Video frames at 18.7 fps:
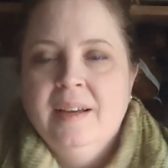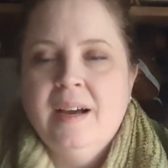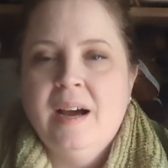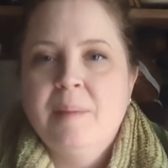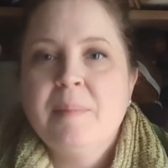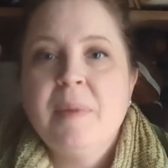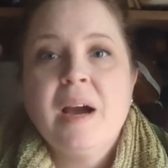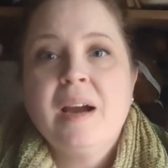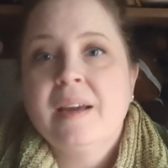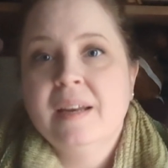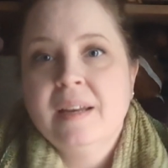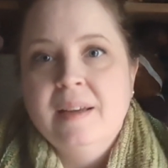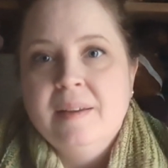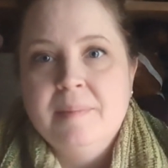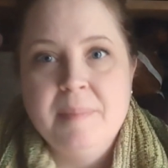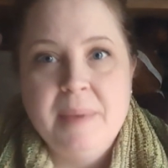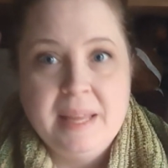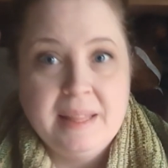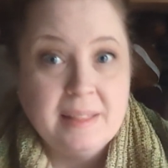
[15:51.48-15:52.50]
I'm not going to
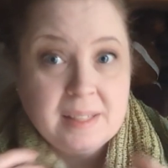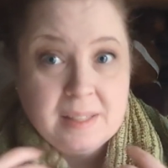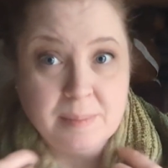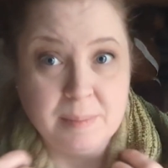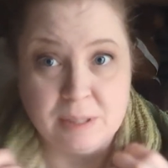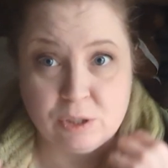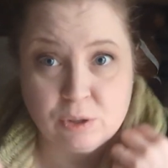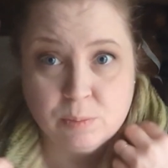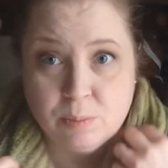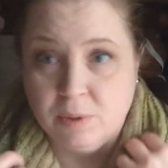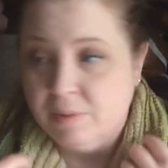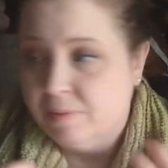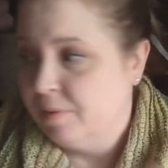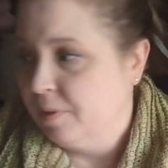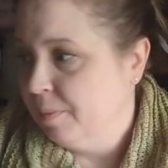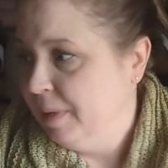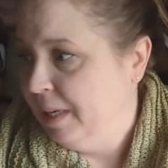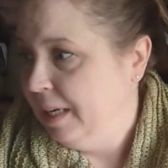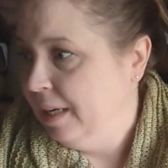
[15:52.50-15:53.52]
make this miserable
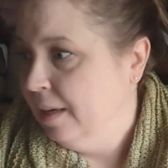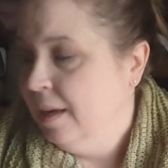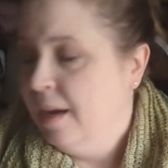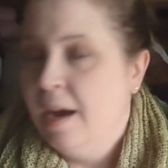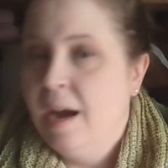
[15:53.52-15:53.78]
for me.